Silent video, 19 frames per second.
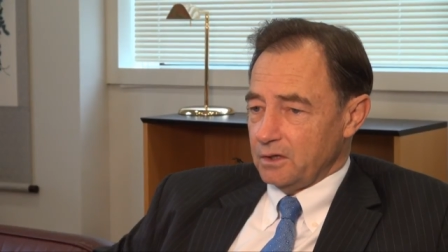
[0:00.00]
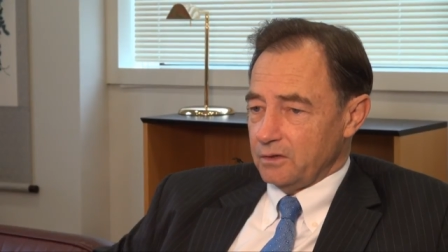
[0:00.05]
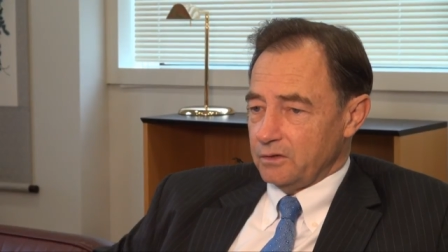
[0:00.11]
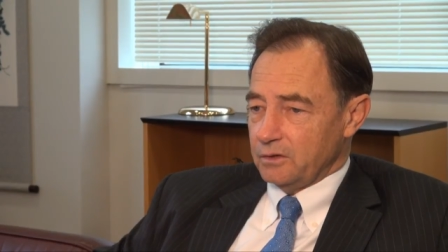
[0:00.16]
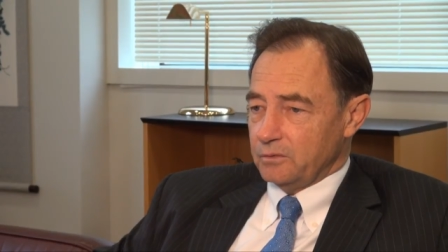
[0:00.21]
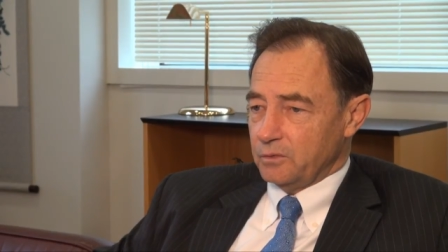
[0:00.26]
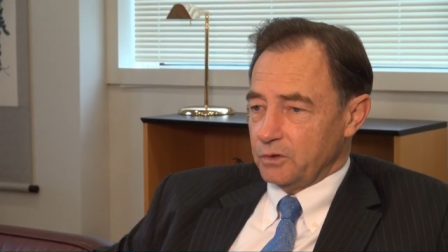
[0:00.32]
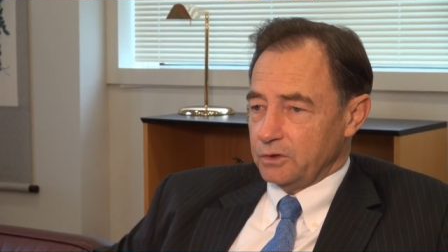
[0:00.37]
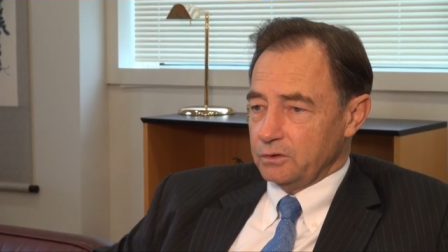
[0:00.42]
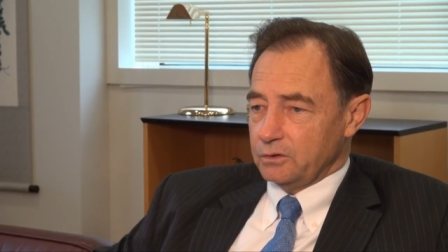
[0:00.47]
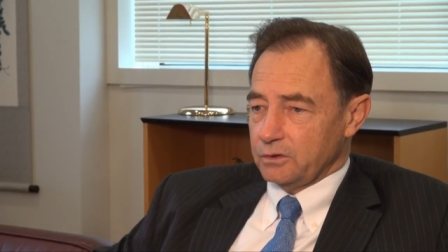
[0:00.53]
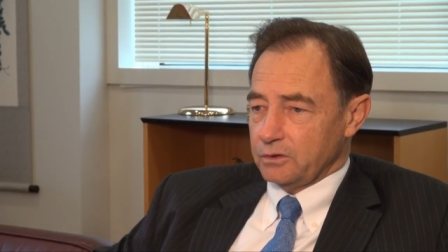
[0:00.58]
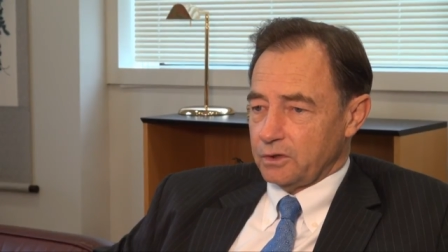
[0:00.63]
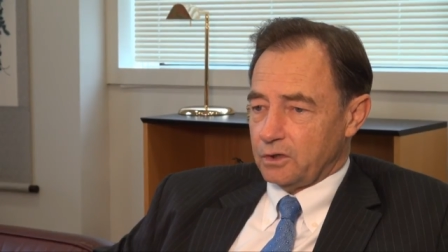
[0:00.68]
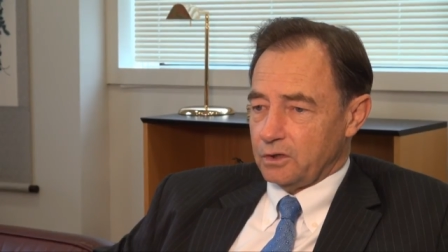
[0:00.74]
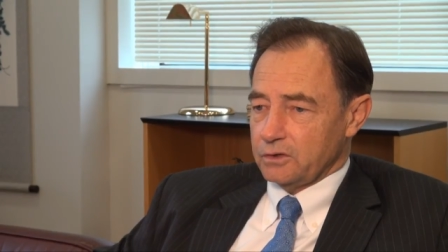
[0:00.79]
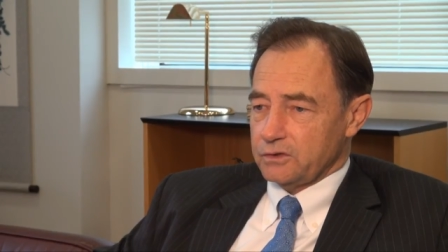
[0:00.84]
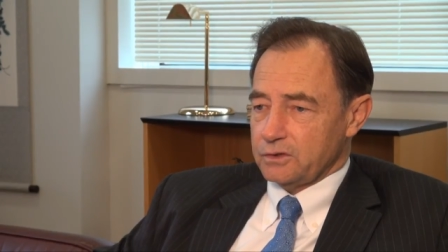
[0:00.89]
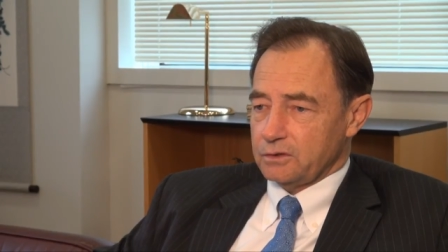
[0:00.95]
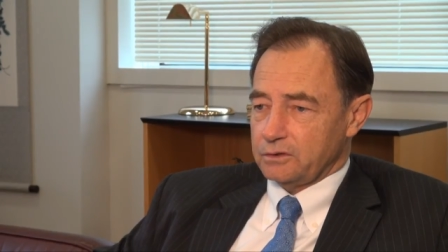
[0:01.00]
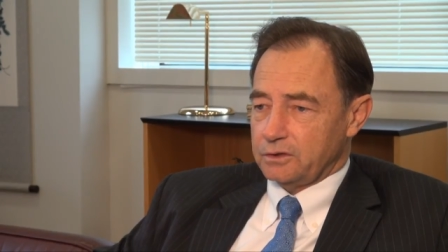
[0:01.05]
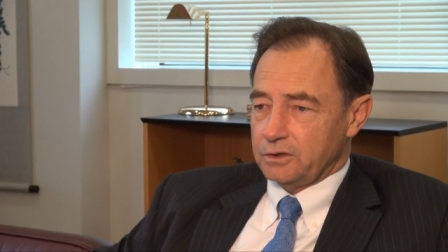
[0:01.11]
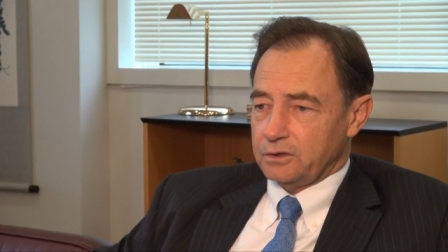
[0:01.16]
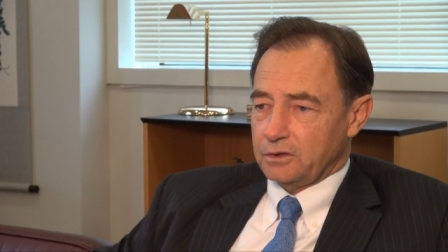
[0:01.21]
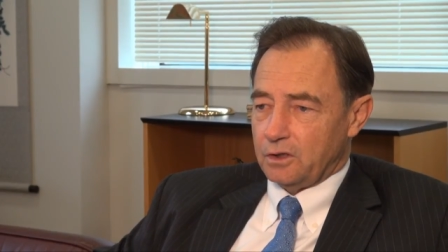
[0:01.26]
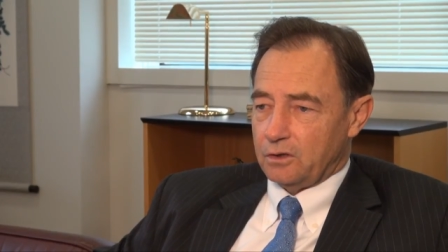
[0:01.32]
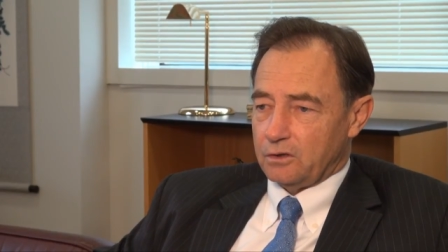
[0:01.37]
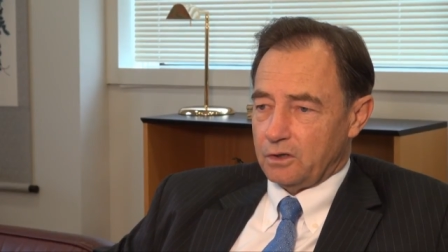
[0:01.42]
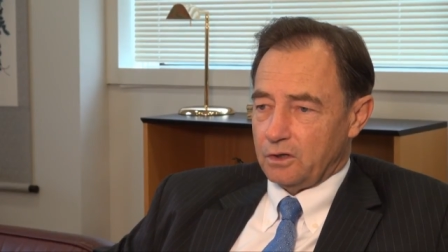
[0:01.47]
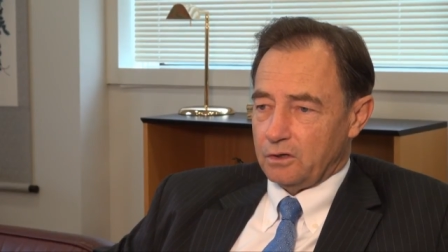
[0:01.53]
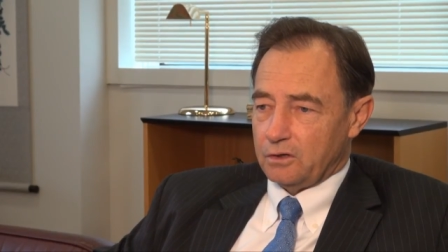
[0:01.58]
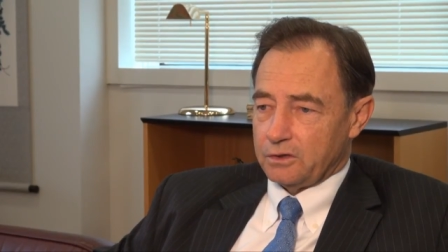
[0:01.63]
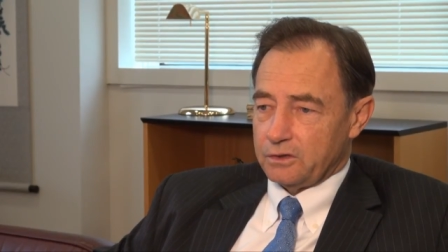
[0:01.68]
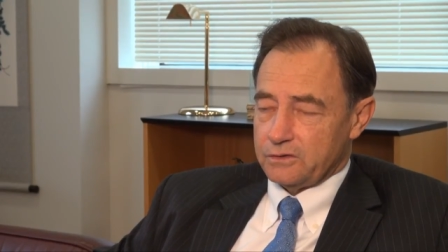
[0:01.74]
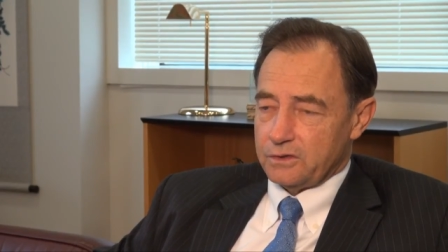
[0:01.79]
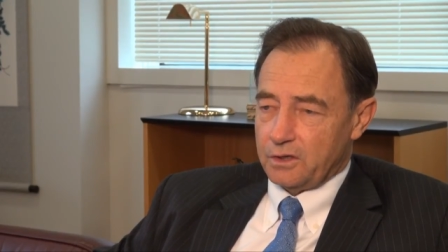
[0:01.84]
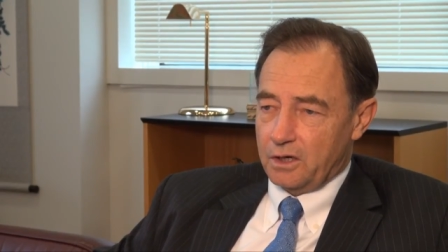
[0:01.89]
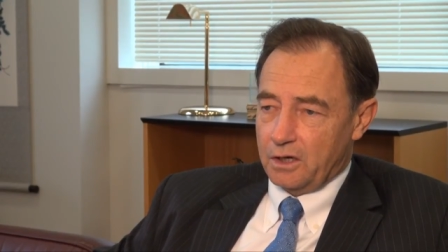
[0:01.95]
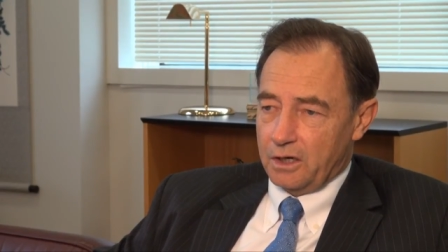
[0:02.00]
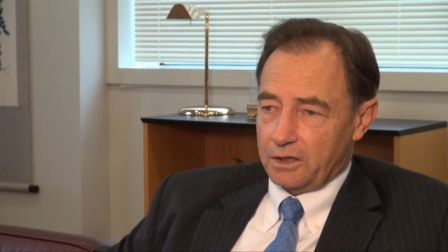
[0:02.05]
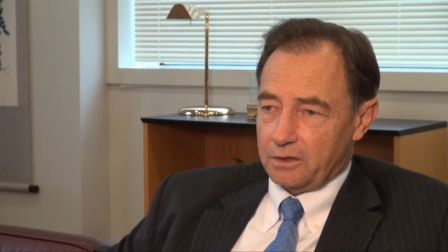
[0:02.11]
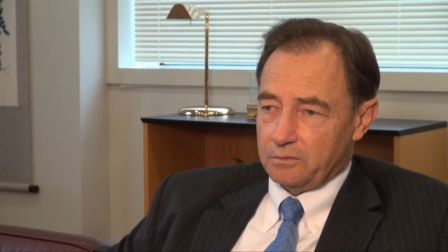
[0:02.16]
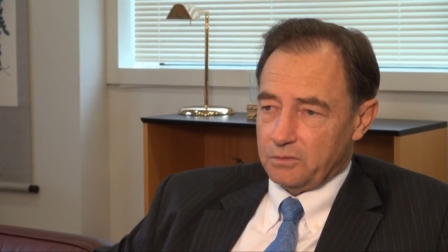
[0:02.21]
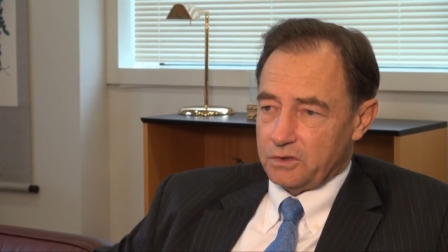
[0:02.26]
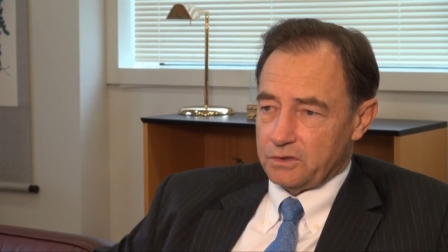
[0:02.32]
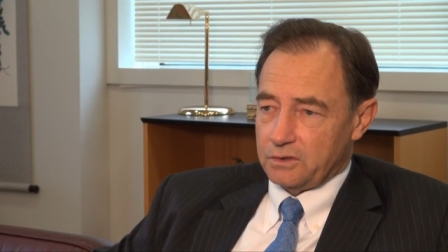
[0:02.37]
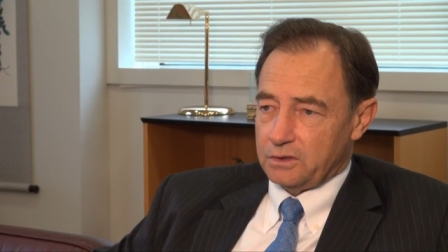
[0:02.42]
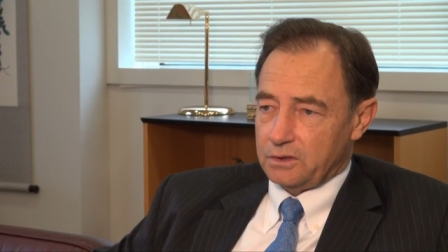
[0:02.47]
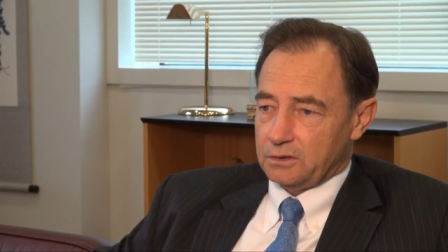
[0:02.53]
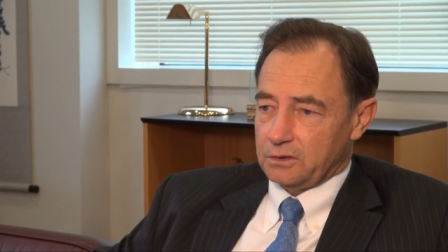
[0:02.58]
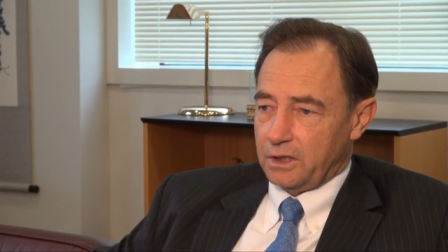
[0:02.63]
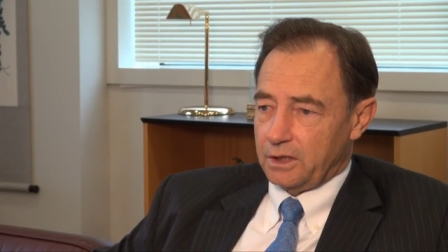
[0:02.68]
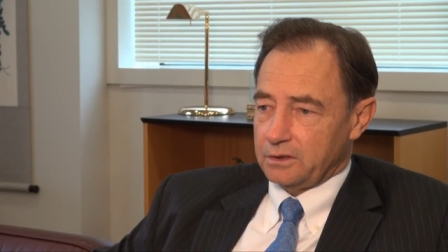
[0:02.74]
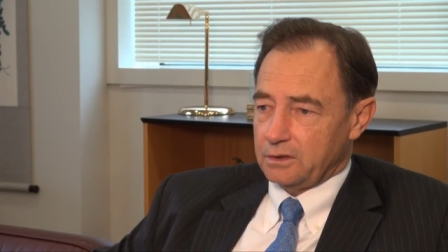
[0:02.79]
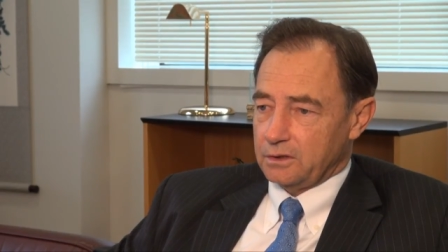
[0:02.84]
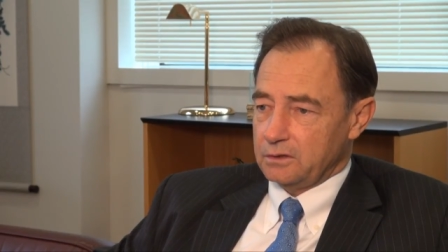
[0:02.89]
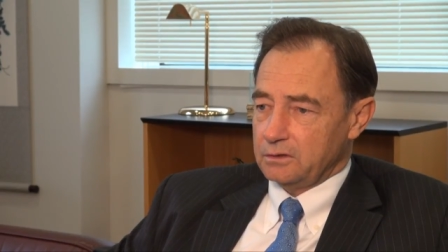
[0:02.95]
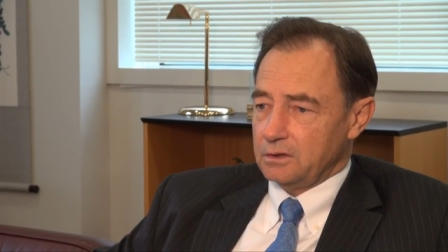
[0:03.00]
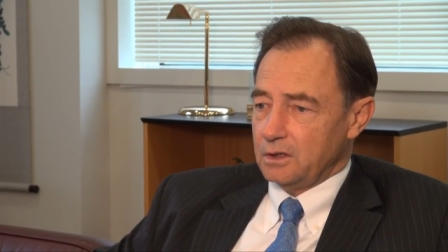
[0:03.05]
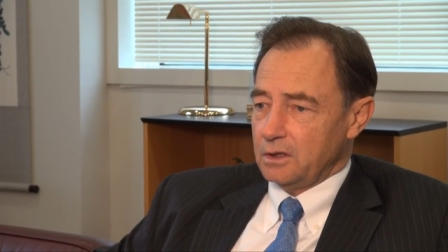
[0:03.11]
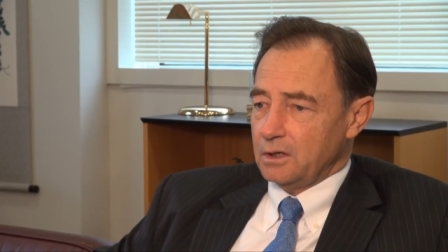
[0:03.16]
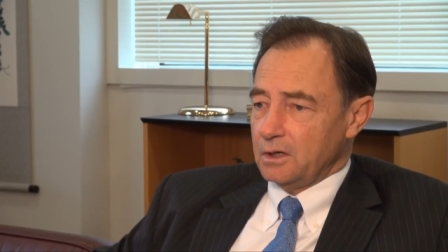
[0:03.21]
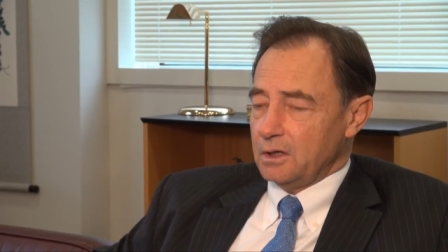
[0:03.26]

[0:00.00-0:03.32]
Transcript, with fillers: than we do at the consulate in Hong Kong is the High Commission in London.